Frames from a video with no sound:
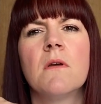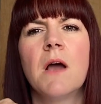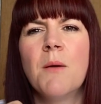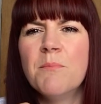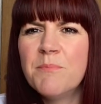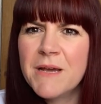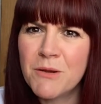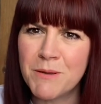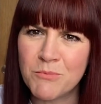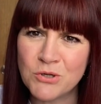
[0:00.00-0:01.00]
I'm being a
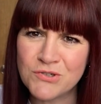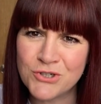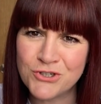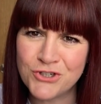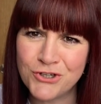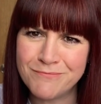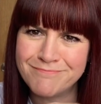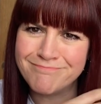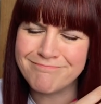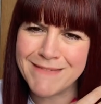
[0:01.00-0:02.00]
bit more social,
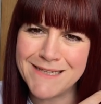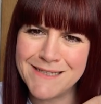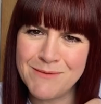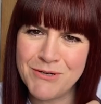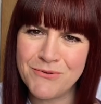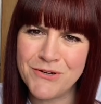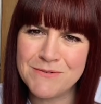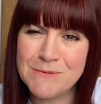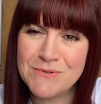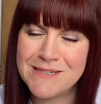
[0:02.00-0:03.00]
and anybody who knows
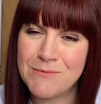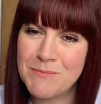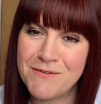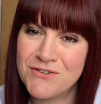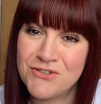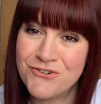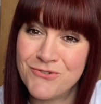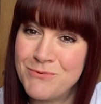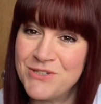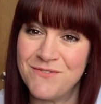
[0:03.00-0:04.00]
me will say I'm a bit of a social
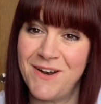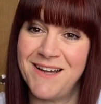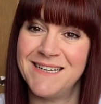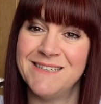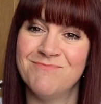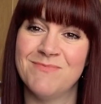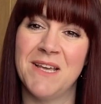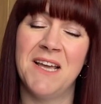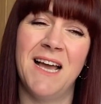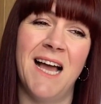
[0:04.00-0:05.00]
butterfly.
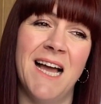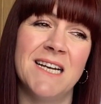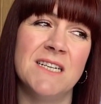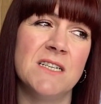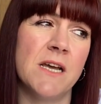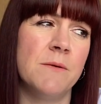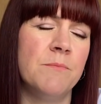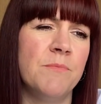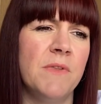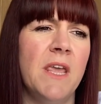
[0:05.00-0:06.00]

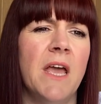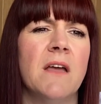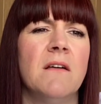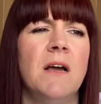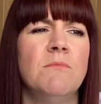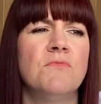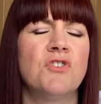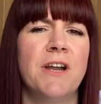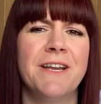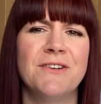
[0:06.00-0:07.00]
And yeah, I'm
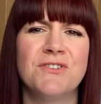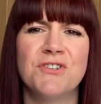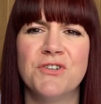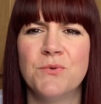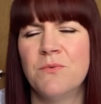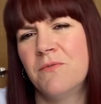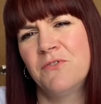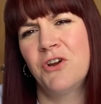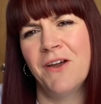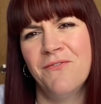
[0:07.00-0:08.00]
trying to
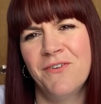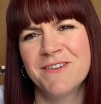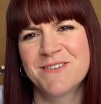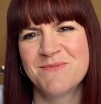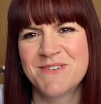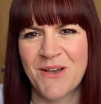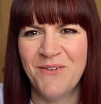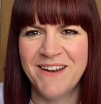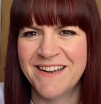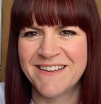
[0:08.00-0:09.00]
fit some
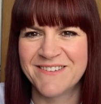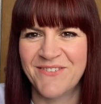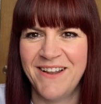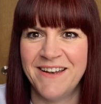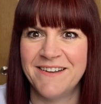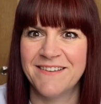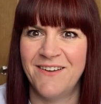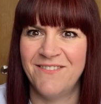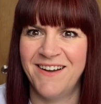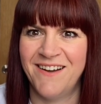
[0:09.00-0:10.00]
sewing in as well, and it's like,
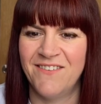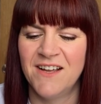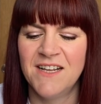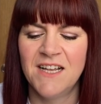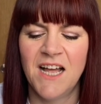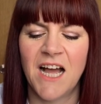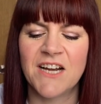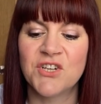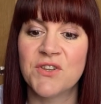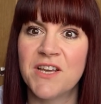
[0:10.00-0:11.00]
wow, I
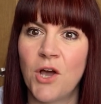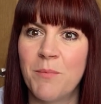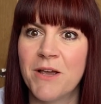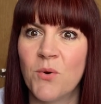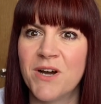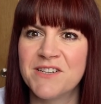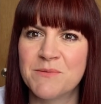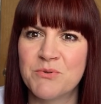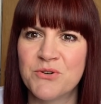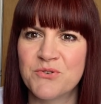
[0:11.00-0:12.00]
don't think I'll be quite as
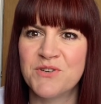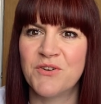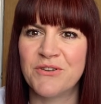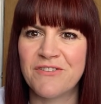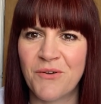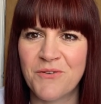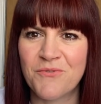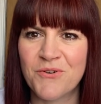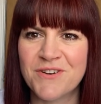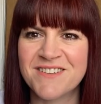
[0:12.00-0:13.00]
productive on the sewing
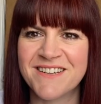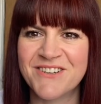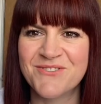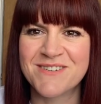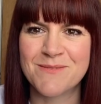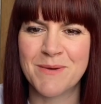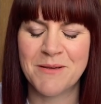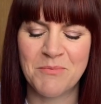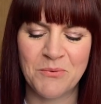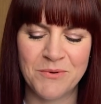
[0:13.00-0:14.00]
front as I used to be,
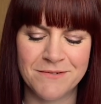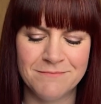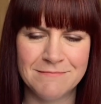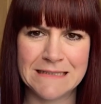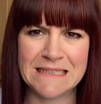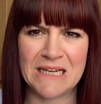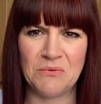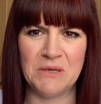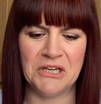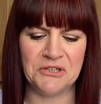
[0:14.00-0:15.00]
but we'll see how
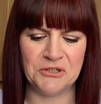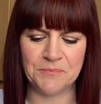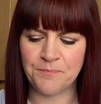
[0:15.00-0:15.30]
we go.